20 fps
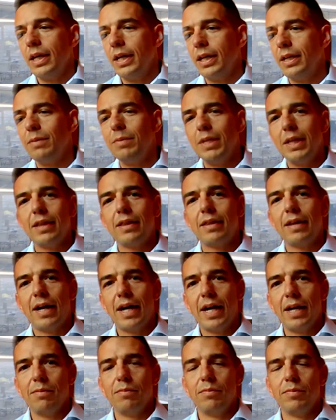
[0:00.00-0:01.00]
in the
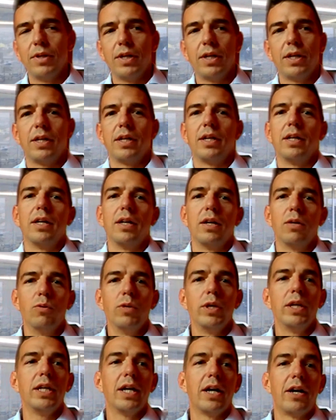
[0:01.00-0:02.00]
meantime,
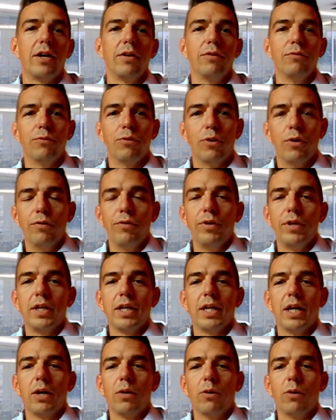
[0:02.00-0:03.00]
we are
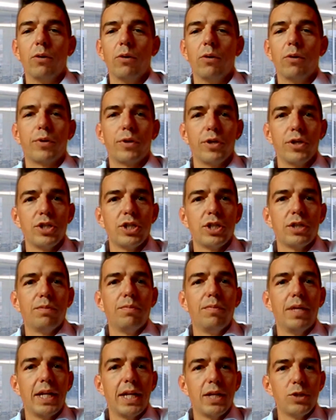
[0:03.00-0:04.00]
involving our
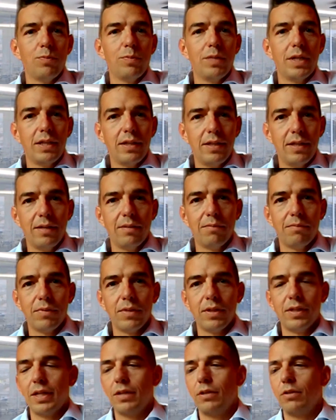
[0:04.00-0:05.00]
project management team
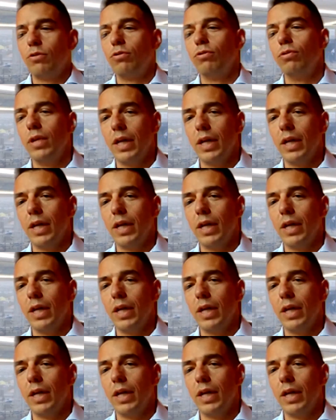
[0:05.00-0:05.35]
that